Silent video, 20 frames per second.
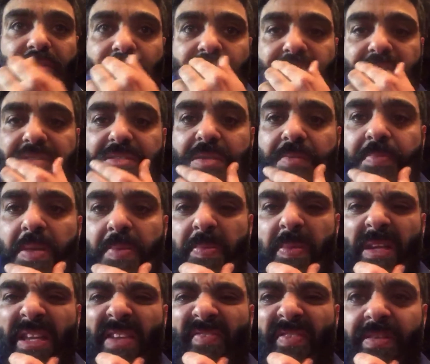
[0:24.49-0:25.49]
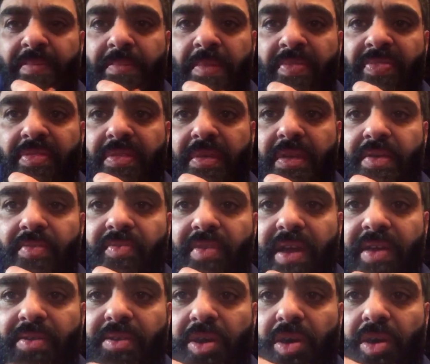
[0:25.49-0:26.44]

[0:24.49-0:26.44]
You know, some people are giving him the third round.